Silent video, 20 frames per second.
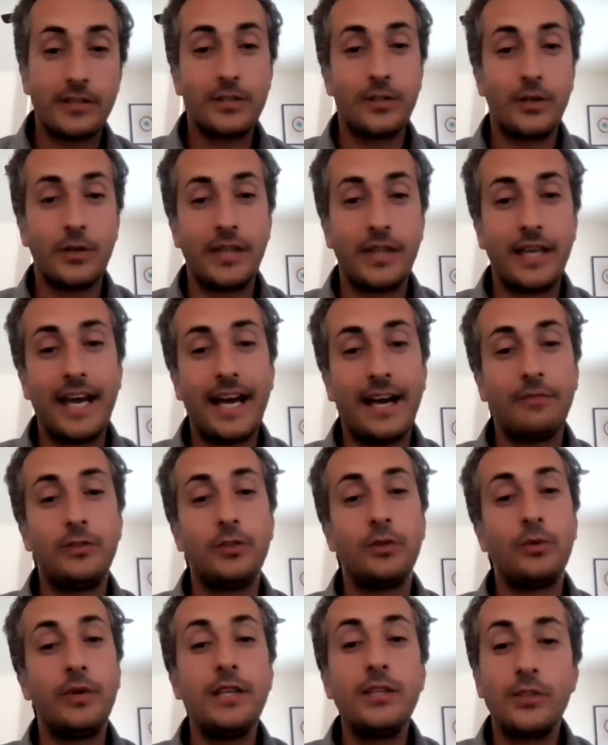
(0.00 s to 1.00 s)
So they have
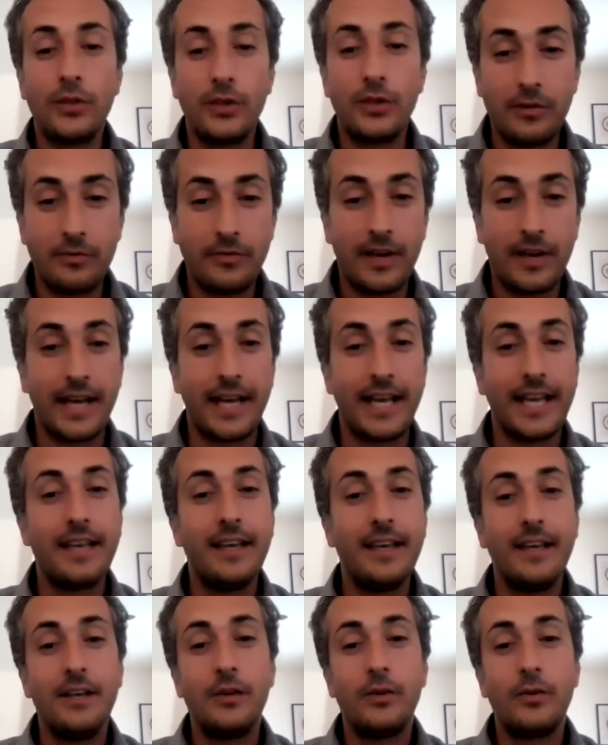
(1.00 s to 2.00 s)
to recertify
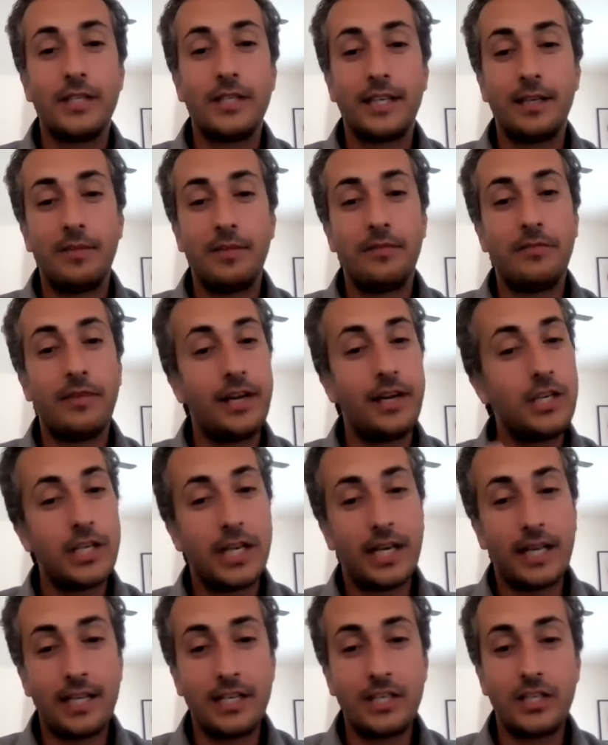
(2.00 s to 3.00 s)
which can be very
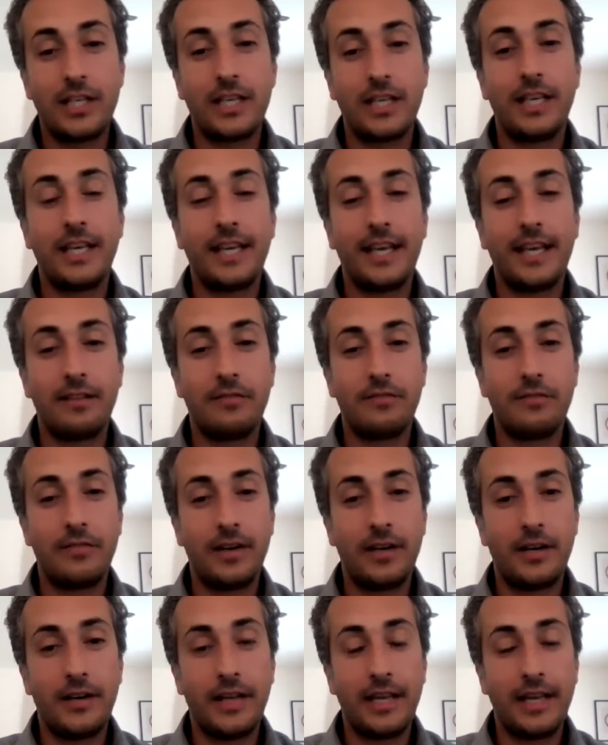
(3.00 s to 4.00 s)
challenging and
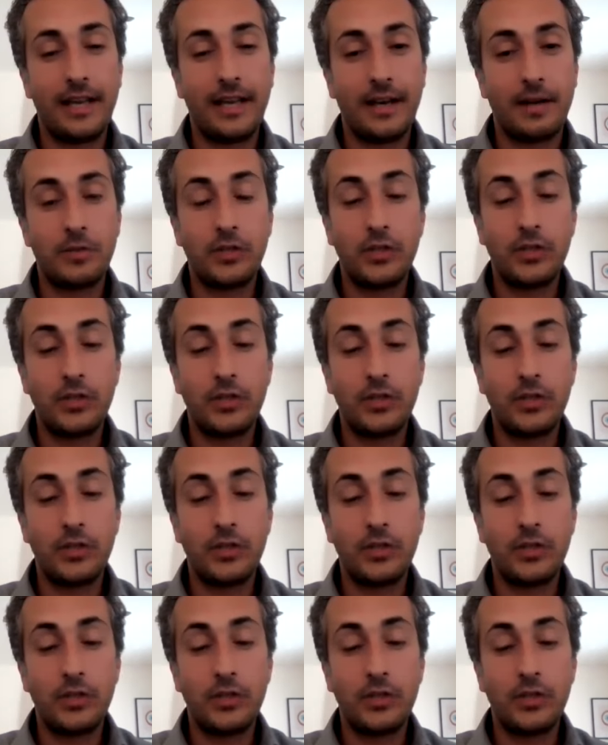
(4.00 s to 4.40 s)
very um,